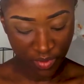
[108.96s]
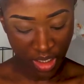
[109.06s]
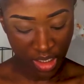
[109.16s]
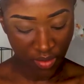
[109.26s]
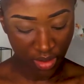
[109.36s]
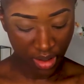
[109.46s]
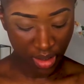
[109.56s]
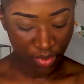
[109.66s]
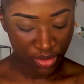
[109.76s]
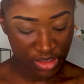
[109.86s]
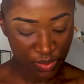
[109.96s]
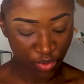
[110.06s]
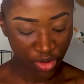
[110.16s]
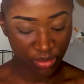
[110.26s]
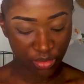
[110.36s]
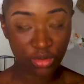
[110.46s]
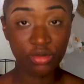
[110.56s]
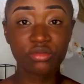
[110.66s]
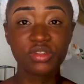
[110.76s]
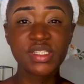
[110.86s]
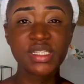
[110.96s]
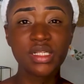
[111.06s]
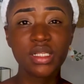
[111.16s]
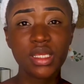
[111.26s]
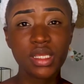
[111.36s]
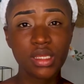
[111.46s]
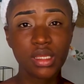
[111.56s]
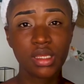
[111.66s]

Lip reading: anyway, I bought this primer recently.